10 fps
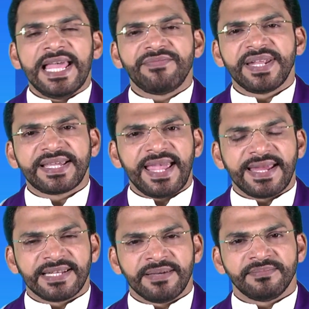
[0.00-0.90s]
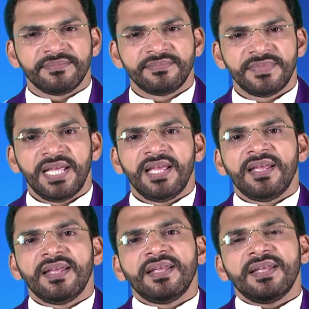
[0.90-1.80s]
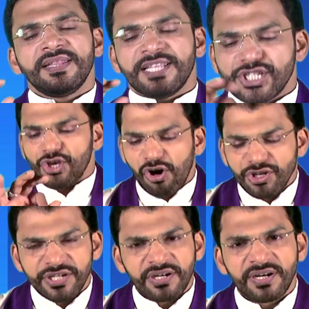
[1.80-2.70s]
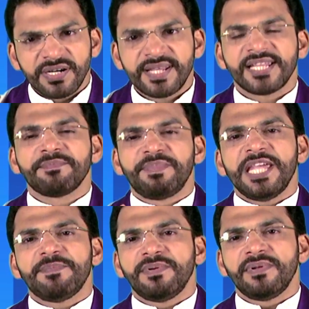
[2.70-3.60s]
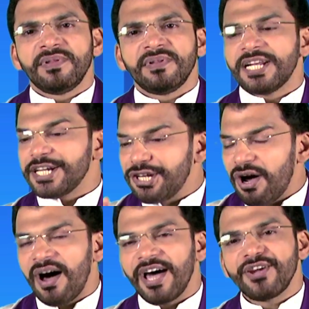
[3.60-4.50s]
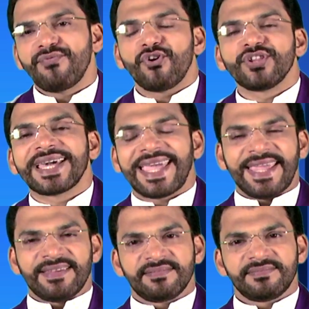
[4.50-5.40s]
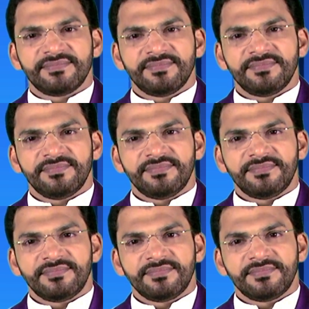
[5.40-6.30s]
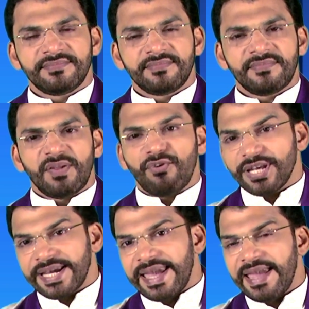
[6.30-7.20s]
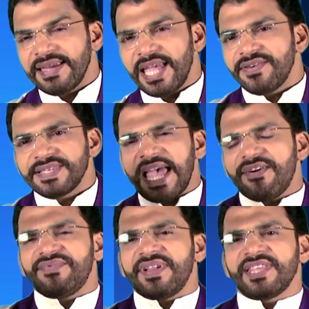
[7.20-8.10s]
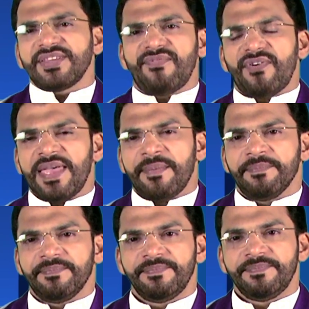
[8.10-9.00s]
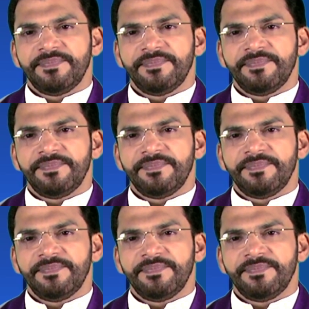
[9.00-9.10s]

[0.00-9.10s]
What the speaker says: every kingdom, the soldiers and the people die for the king. For the king is everything for them.